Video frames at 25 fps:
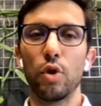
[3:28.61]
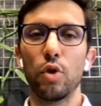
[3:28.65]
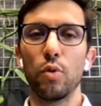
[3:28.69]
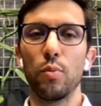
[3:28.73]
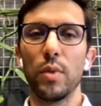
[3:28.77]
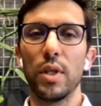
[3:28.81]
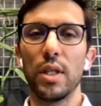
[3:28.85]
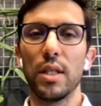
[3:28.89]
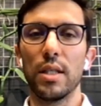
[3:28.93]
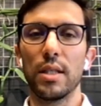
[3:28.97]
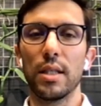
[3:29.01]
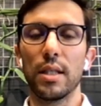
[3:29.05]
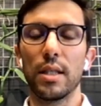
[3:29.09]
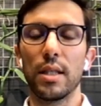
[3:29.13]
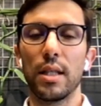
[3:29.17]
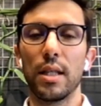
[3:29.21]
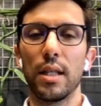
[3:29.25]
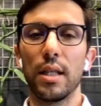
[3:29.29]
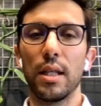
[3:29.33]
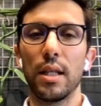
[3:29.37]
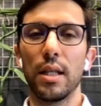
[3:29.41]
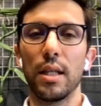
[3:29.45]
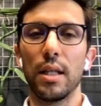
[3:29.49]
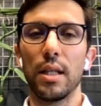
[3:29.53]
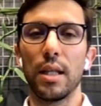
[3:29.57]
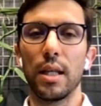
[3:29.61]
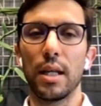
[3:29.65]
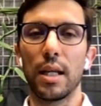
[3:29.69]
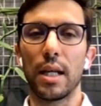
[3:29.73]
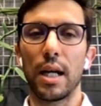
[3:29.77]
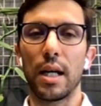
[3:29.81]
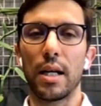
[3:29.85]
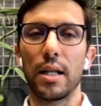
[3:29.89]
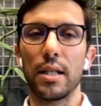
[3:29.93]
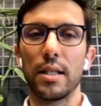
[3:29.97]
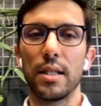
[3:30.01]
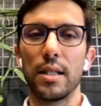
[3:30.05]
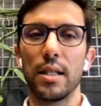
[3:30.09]
which means that the, the
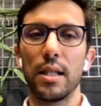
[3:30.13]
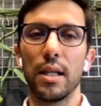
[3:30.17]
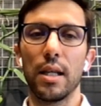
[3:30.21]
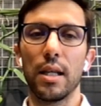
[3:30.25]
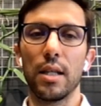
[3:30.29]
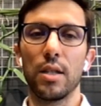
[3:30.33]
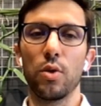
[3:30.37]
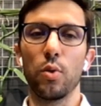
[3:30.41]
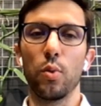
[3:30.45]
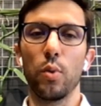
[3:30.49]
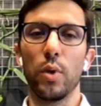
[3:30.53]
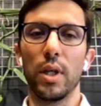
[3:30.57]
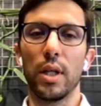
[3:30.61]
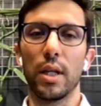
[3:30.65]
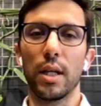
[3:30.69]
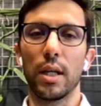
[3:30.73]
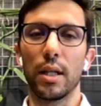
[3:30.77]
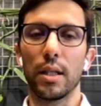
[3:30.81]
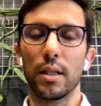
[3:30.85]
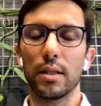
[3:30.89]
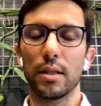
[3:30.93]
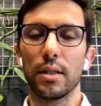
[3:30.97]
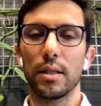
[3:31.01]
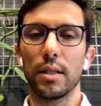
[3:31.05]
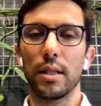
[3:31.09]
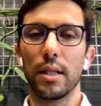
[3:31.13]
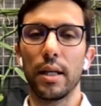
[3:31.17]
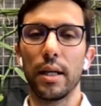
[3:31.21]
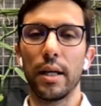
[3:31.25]
currency gets weaker.